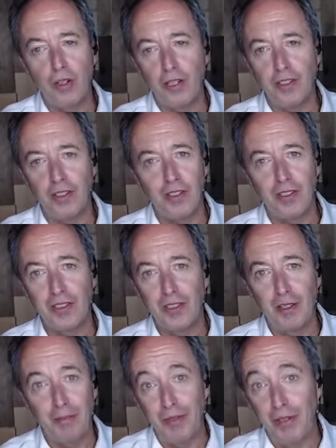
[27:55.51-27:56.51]
you can just
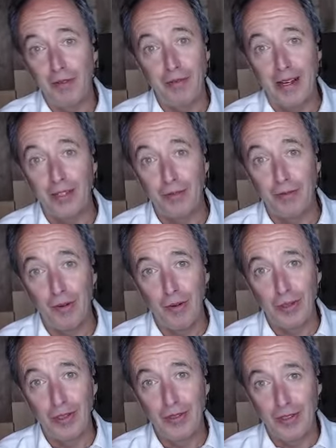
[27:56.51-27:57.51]
simply fast forward